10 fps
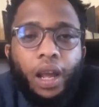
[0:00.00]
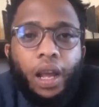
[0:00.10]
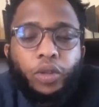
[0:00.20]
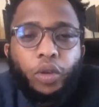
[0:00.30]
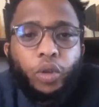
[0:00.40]

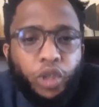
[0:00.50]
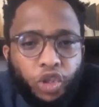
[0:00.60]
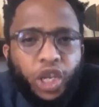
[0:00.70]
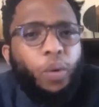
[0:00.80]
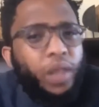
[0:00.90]
So just
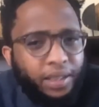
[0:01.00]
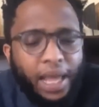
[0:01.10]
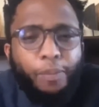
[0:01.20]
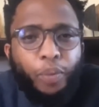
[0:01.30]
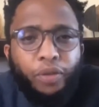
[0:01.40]
share with us
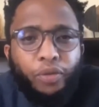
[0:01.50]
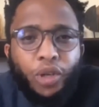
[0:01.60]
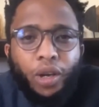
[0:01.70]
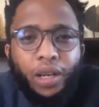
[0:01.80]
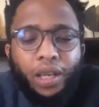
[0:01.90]
that brief
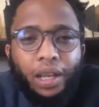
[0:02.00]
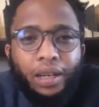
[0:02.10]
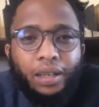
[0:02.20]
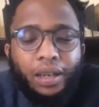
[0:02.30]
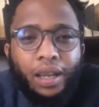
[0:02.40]
journey,
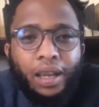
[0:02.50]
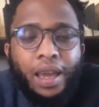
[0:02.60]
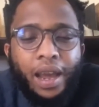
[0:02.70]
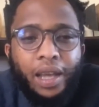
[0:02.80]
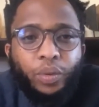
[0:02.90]
and
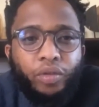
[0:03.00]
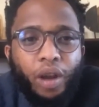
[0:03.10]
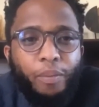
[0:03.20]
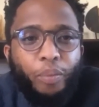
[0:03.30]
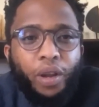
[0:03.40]
as we
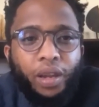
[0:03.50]
try and bring